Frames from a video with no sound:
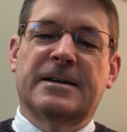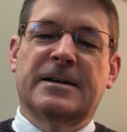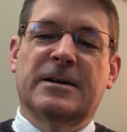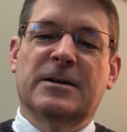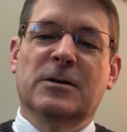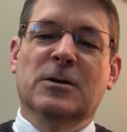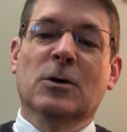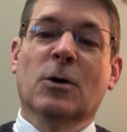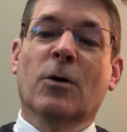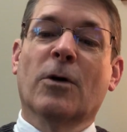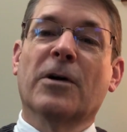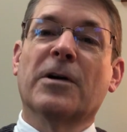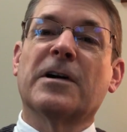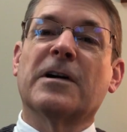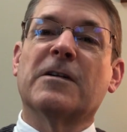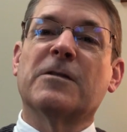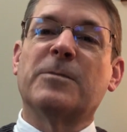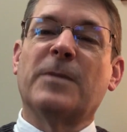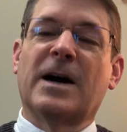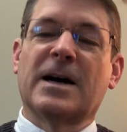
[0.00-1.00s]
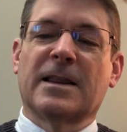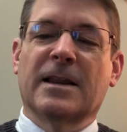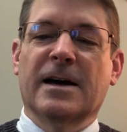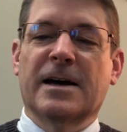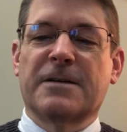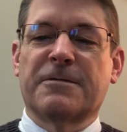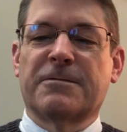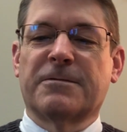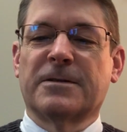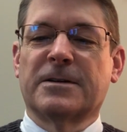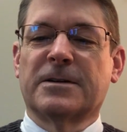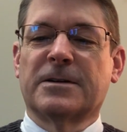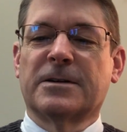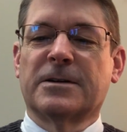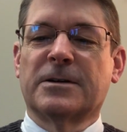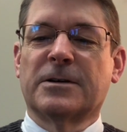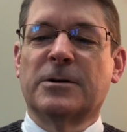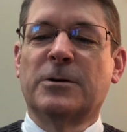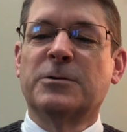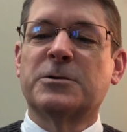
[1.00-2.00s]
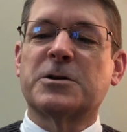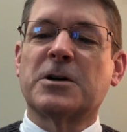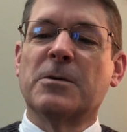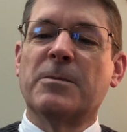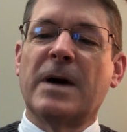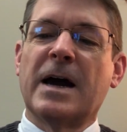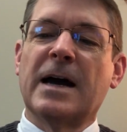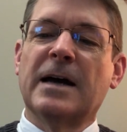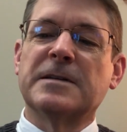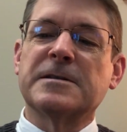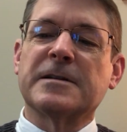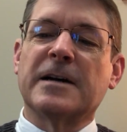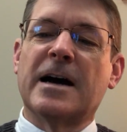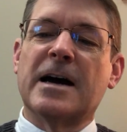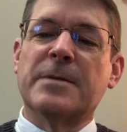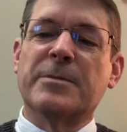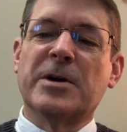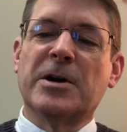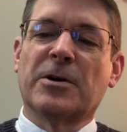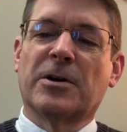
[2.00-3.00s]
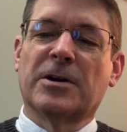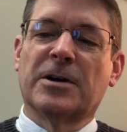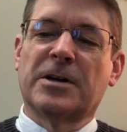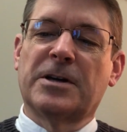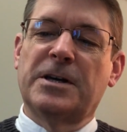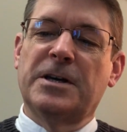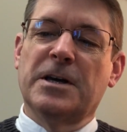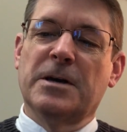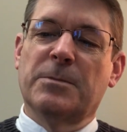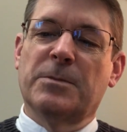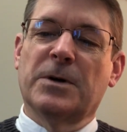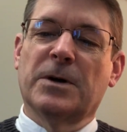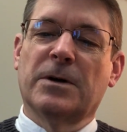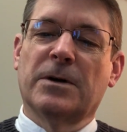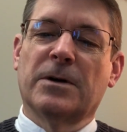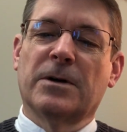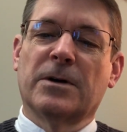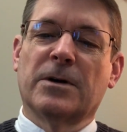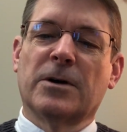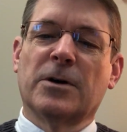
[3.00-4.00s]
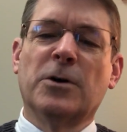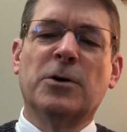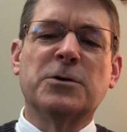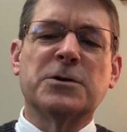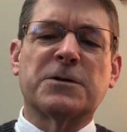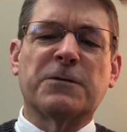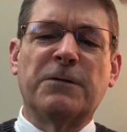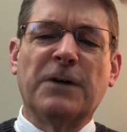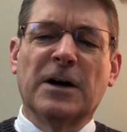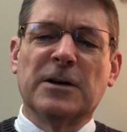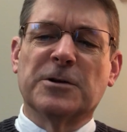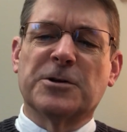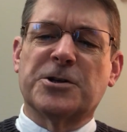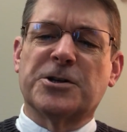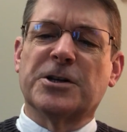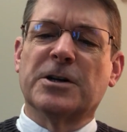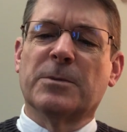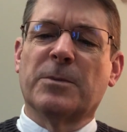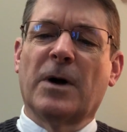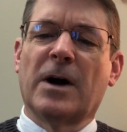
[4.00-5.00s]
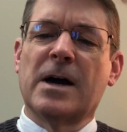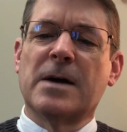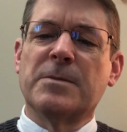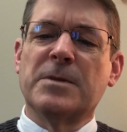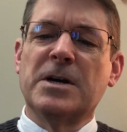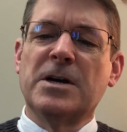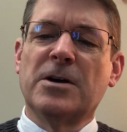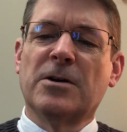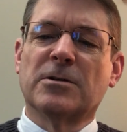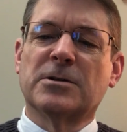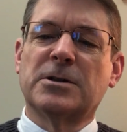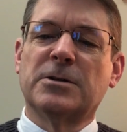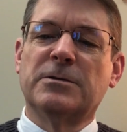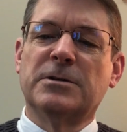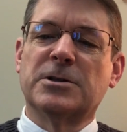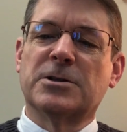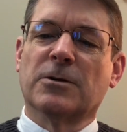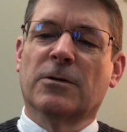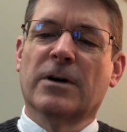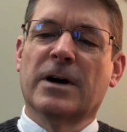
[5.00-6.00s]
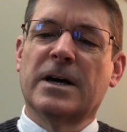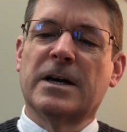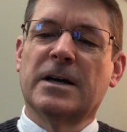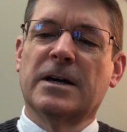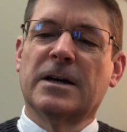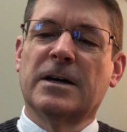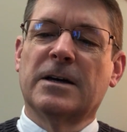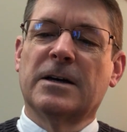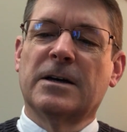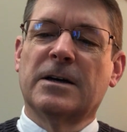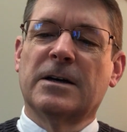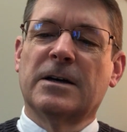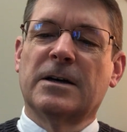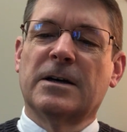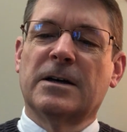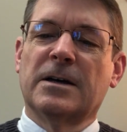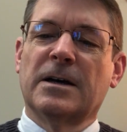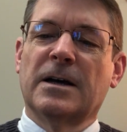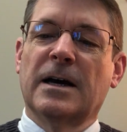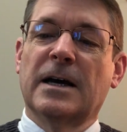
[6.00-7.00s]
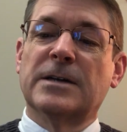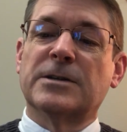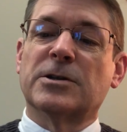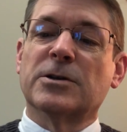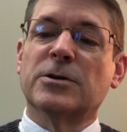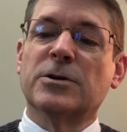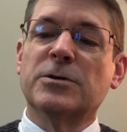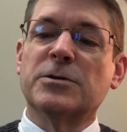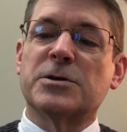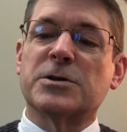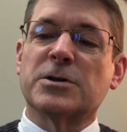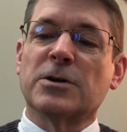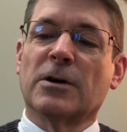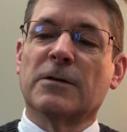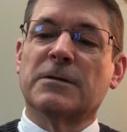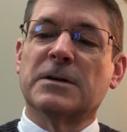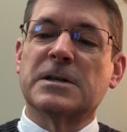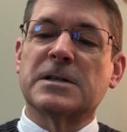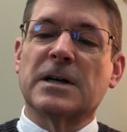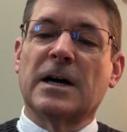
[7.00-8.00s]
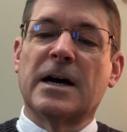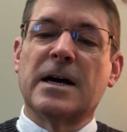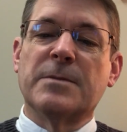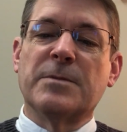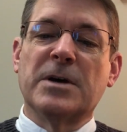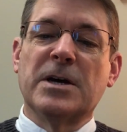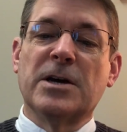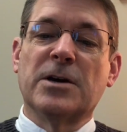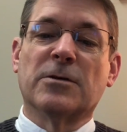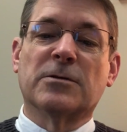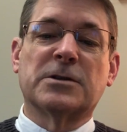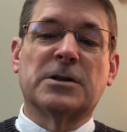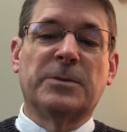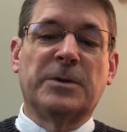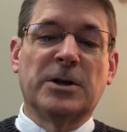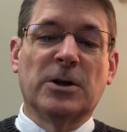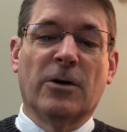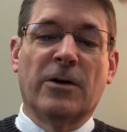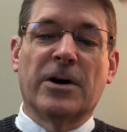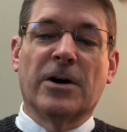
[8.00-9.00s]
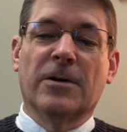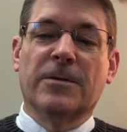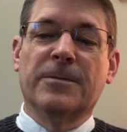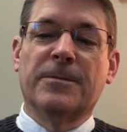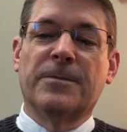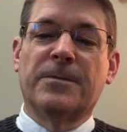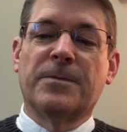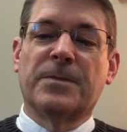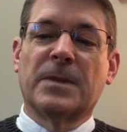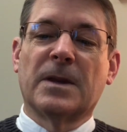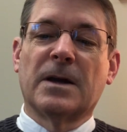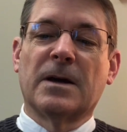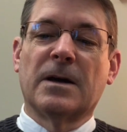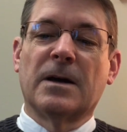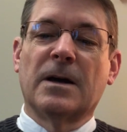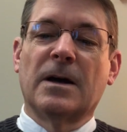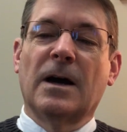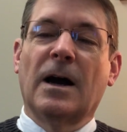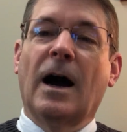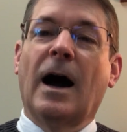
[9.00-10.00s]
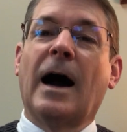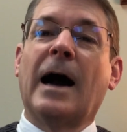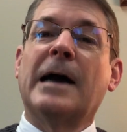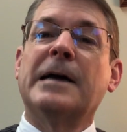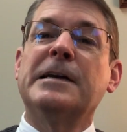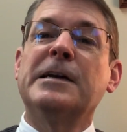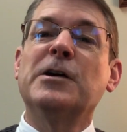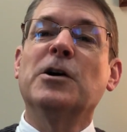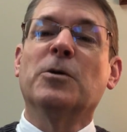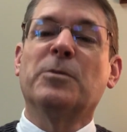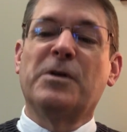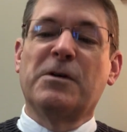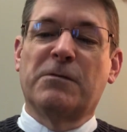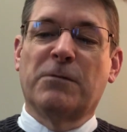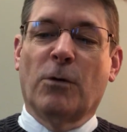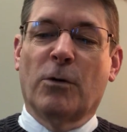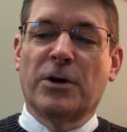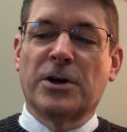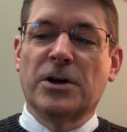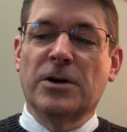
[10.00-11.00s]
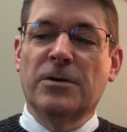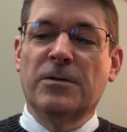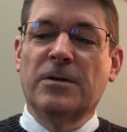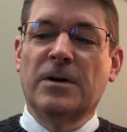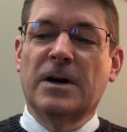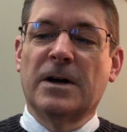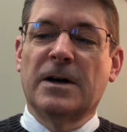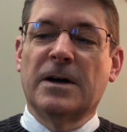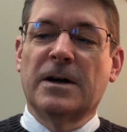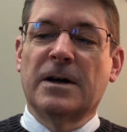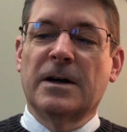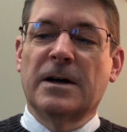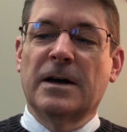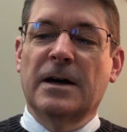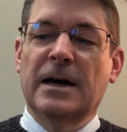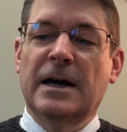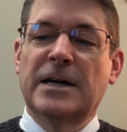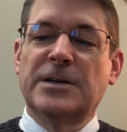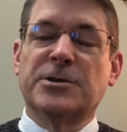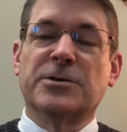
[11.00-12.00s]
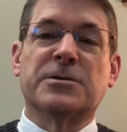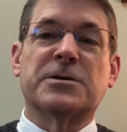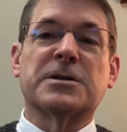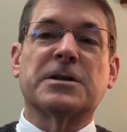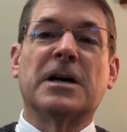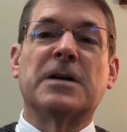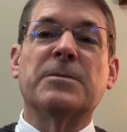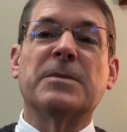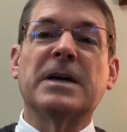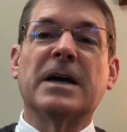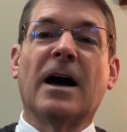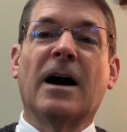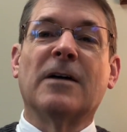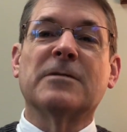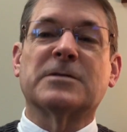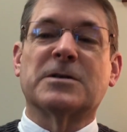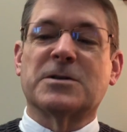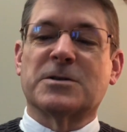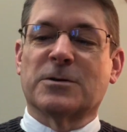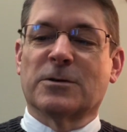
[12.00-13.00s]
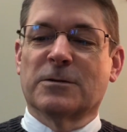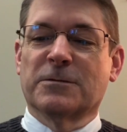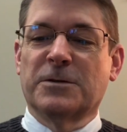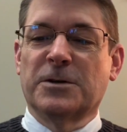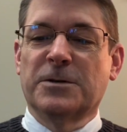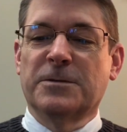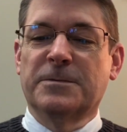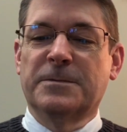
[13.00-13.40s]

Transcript: Lord of my life, whose commands I am eager to keep, whose fellowship I am eager to enjoy, and to whose service I am eager to be loyal, I kneel before you as you send me out to serve you.